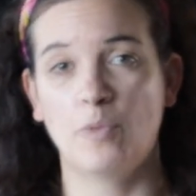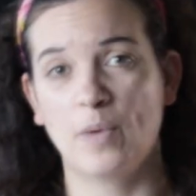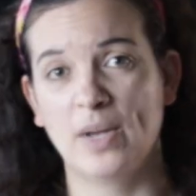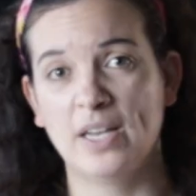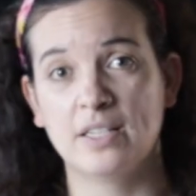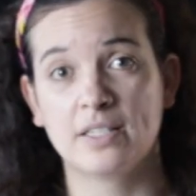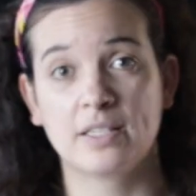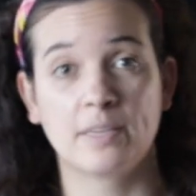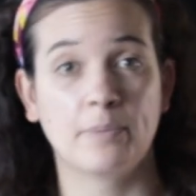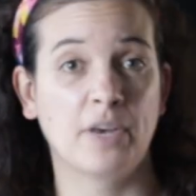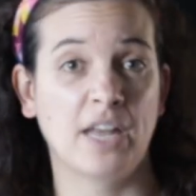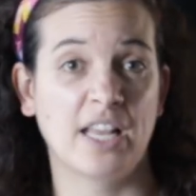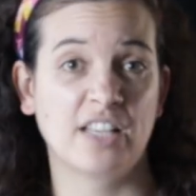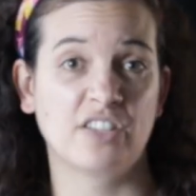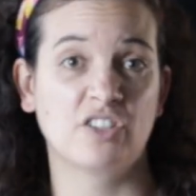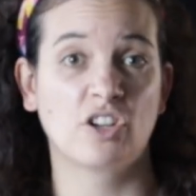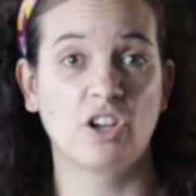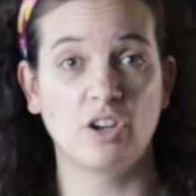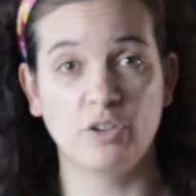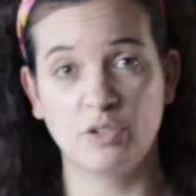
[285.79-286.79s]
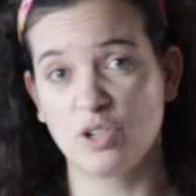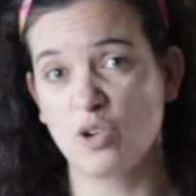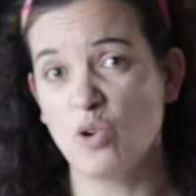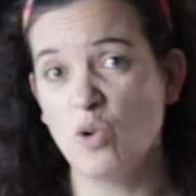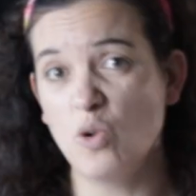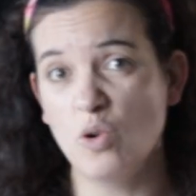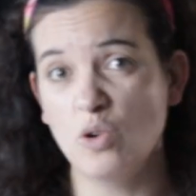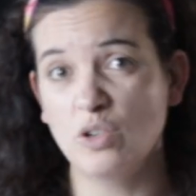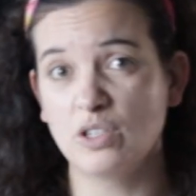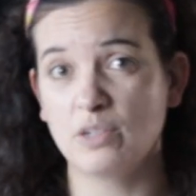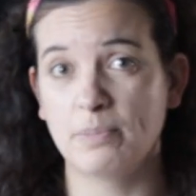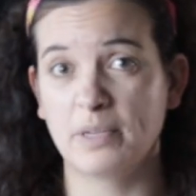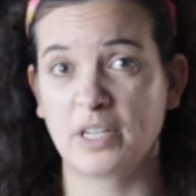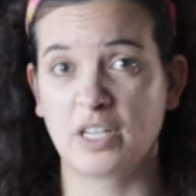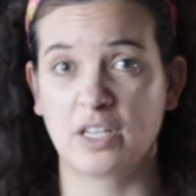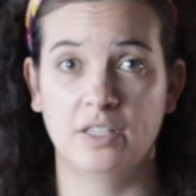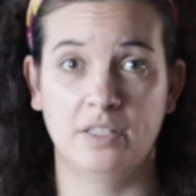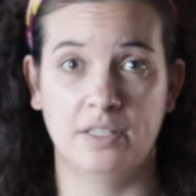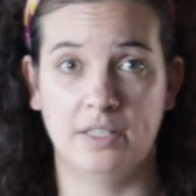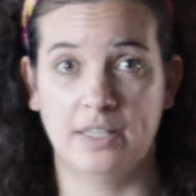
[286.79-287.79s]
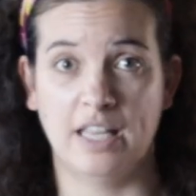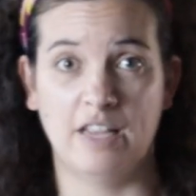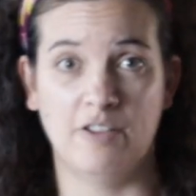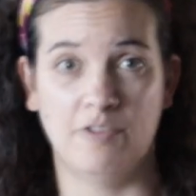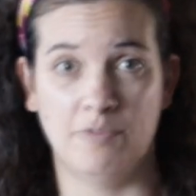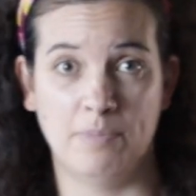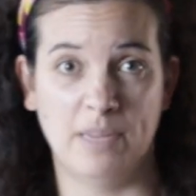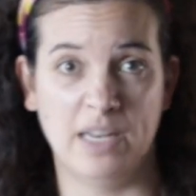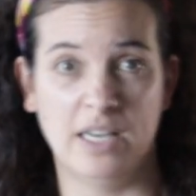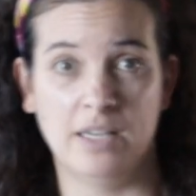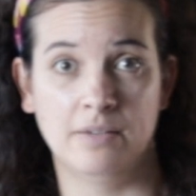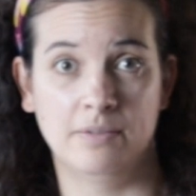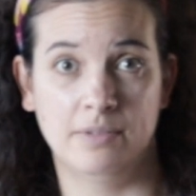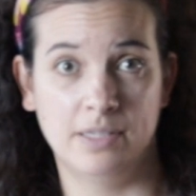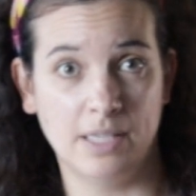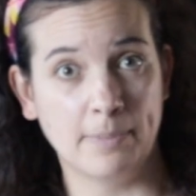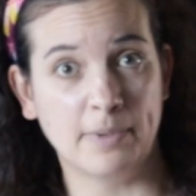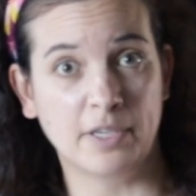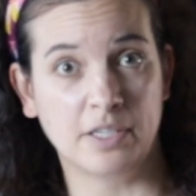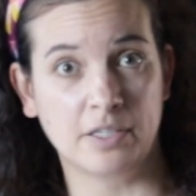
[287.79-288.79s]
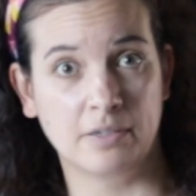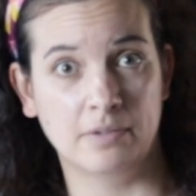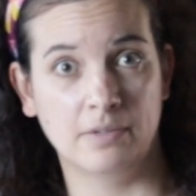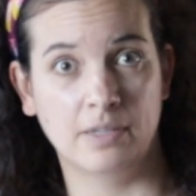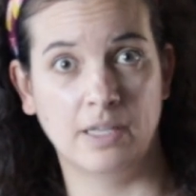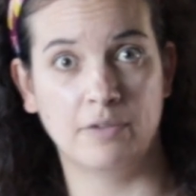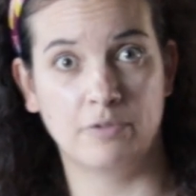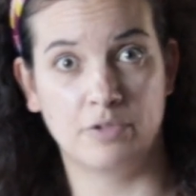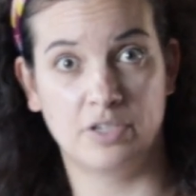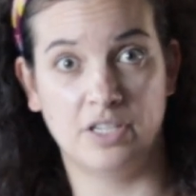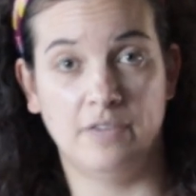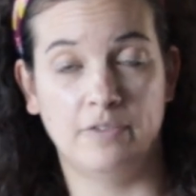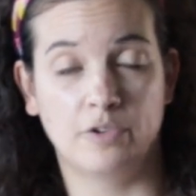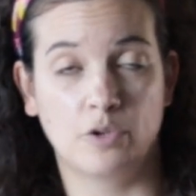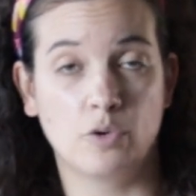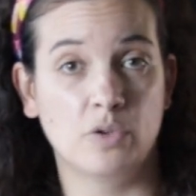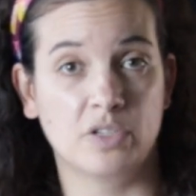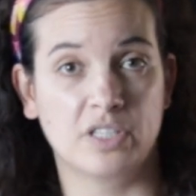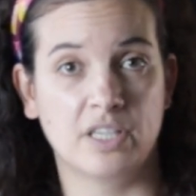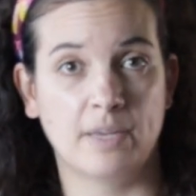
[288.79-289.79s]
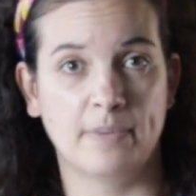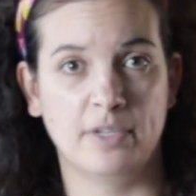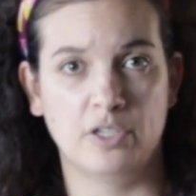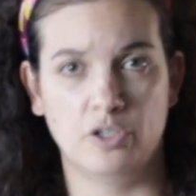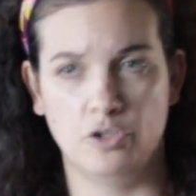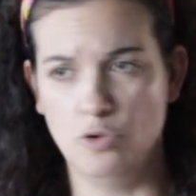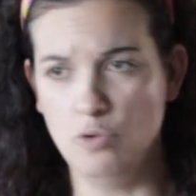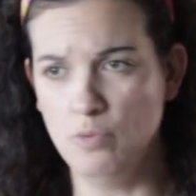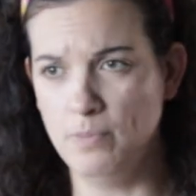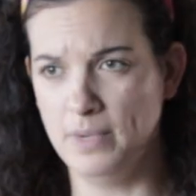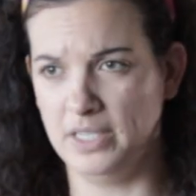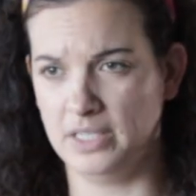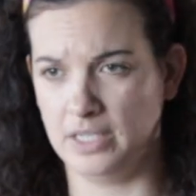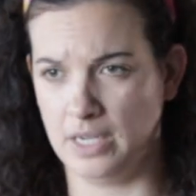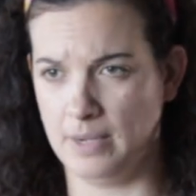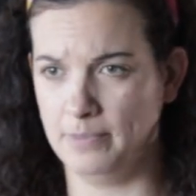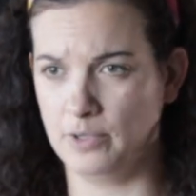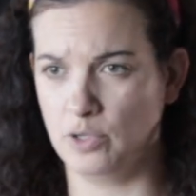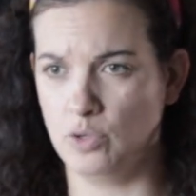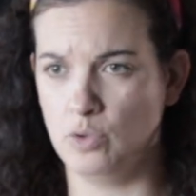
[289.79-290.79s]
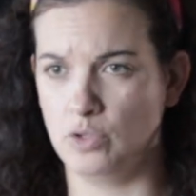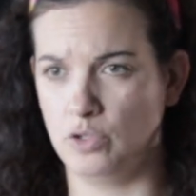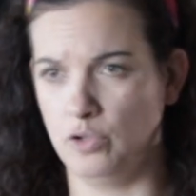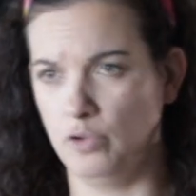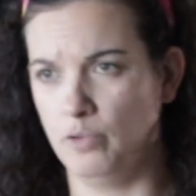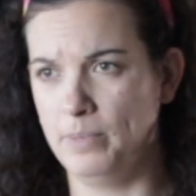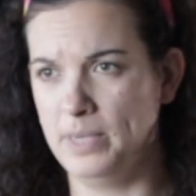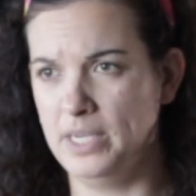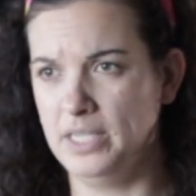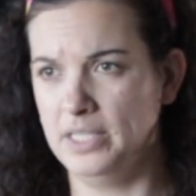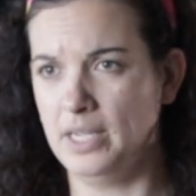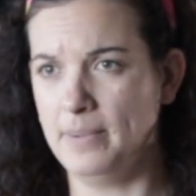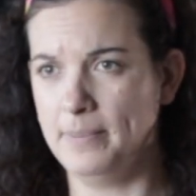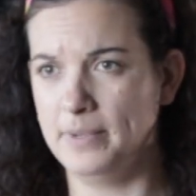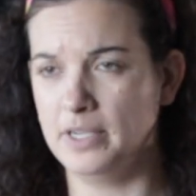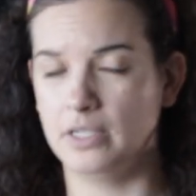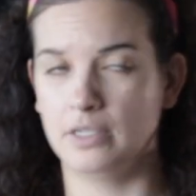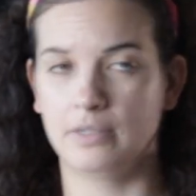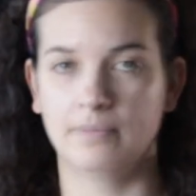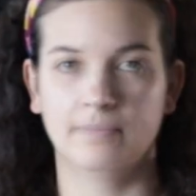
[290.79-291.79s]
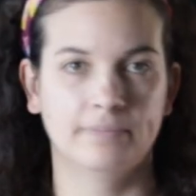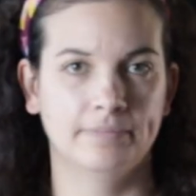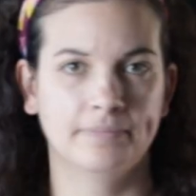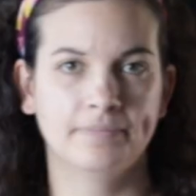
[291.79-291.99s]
When someone has to go to court because they've been summoned. They've received a court summons. You must come to court, you've been summoned.